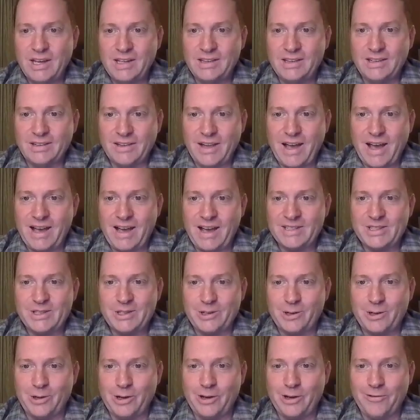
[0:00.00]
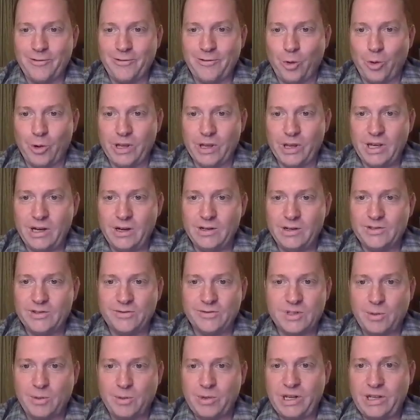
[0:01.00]
in the last 30 or 40
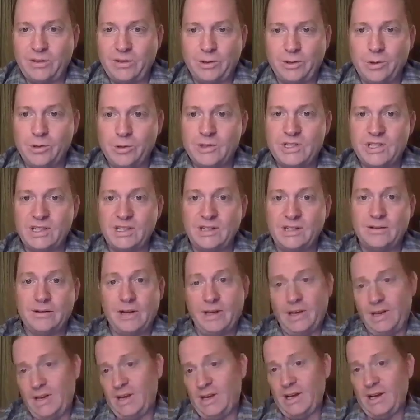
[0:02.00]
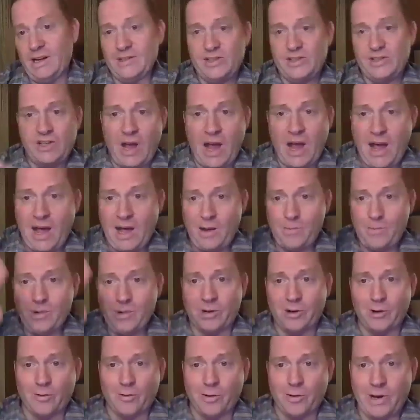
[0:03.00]
years of somebody losing a job,
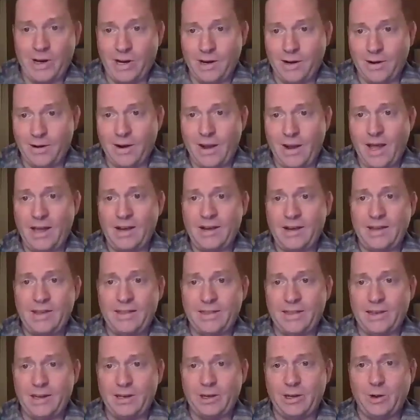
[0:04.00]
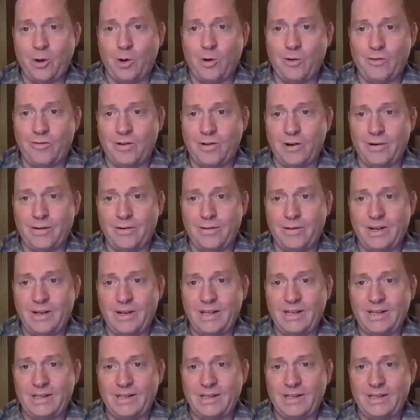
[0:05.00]
a career, anything over